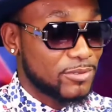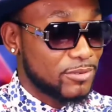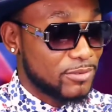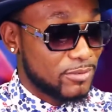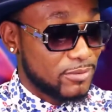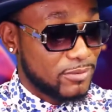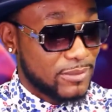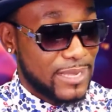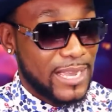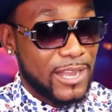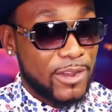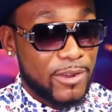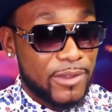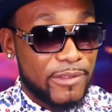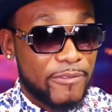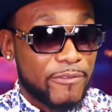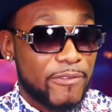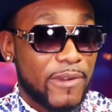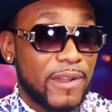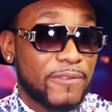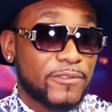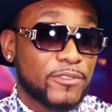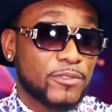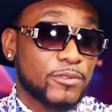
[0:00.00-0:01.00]
to now.
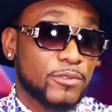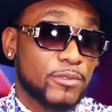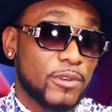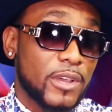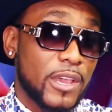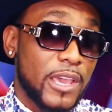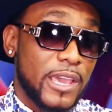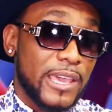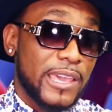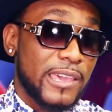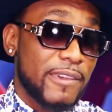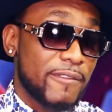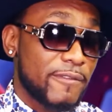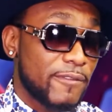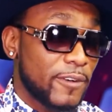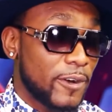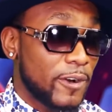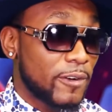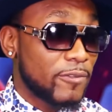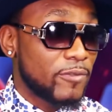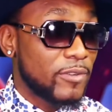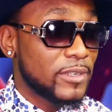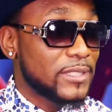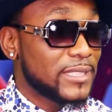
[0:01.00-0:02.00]
If we have to
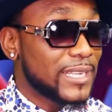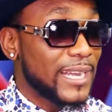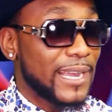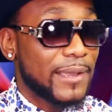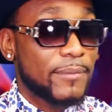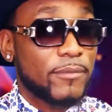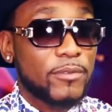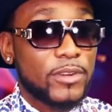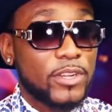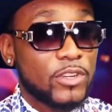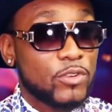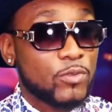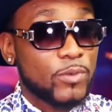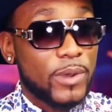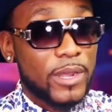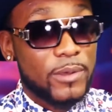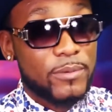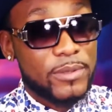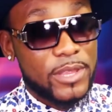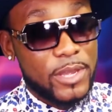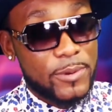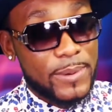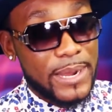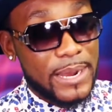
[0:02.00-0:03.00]
evolve with time, we need to
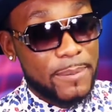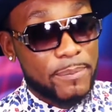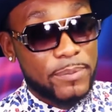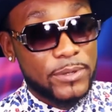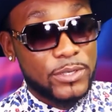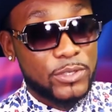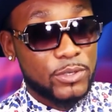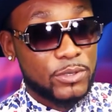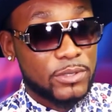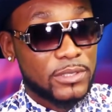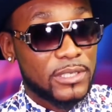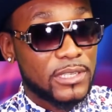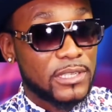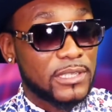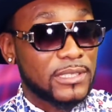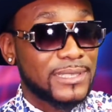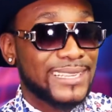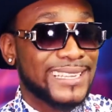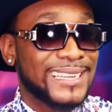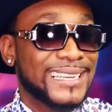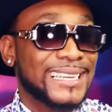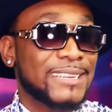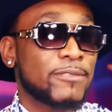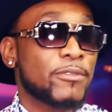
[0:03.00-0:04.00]
work with the right
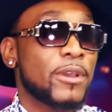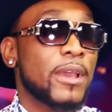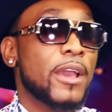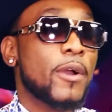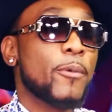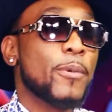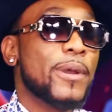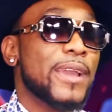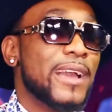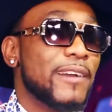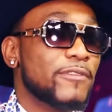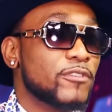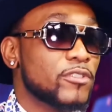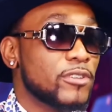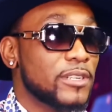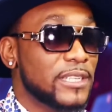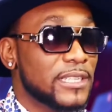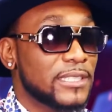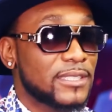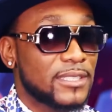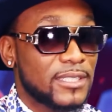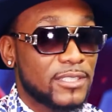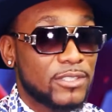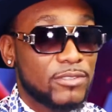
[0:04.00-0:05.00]
producers, and we have to
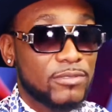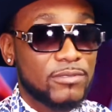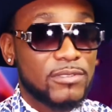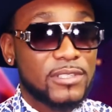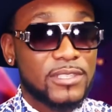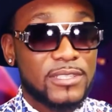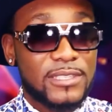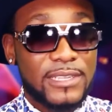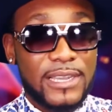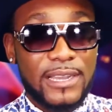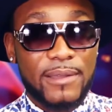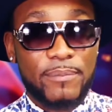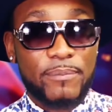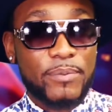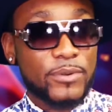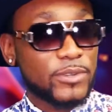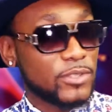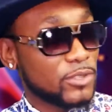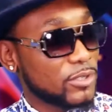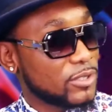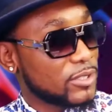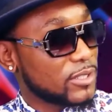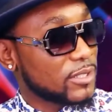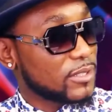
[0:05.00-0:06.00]
listen to these young
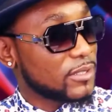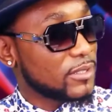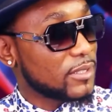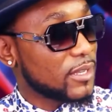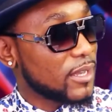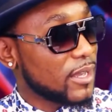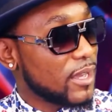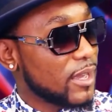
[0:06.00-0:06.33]
producers.